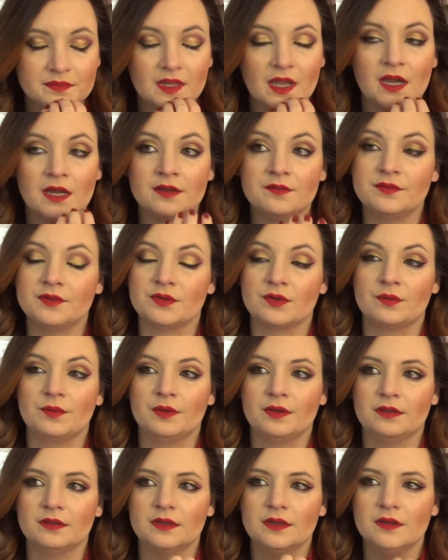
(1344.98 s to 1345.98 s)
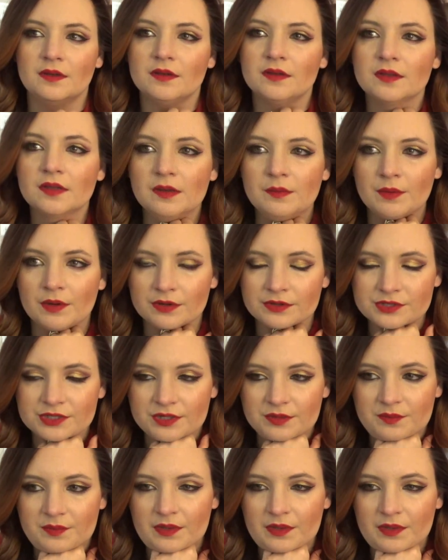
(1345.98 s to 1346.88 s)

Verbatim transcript: kind of a normal emotion,